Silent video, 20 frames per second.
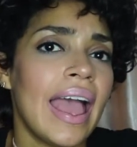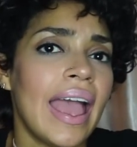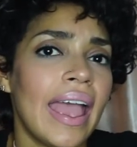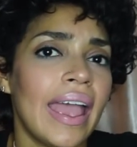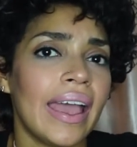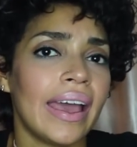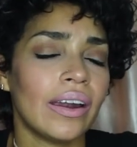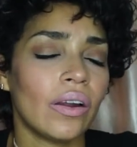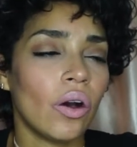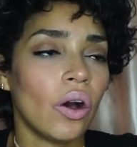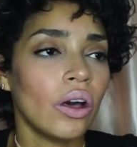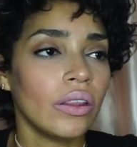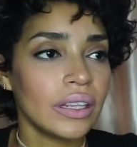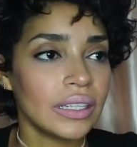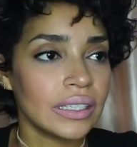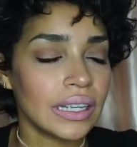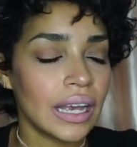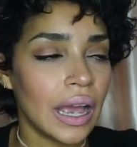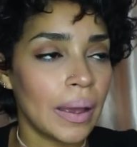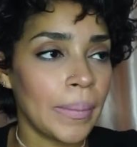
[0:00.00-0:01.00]
And all
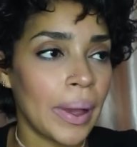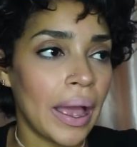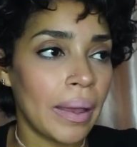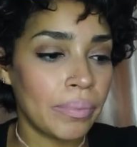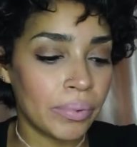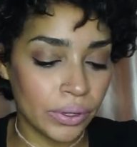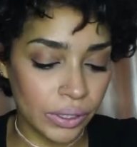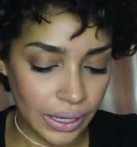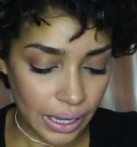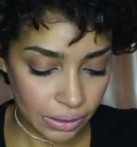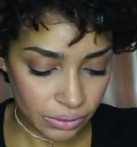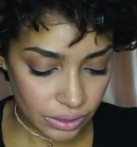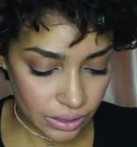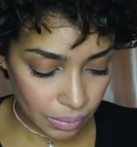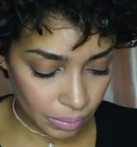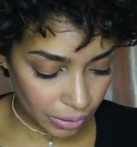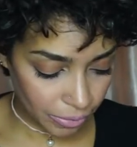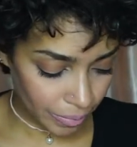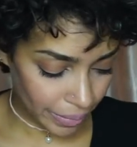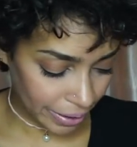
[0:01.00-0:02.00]
the time I pull out
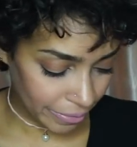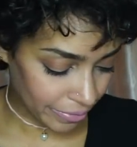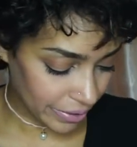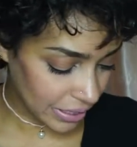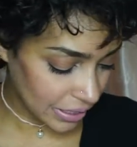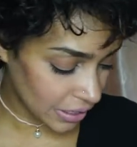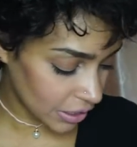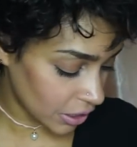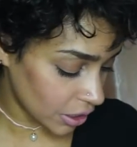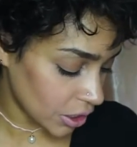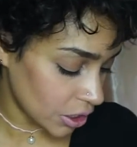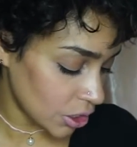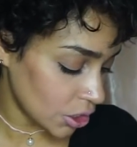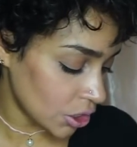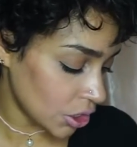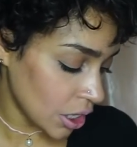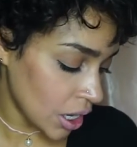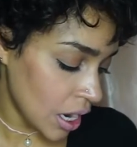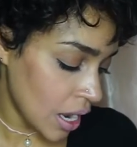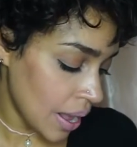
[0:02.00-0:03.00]
some of my vintage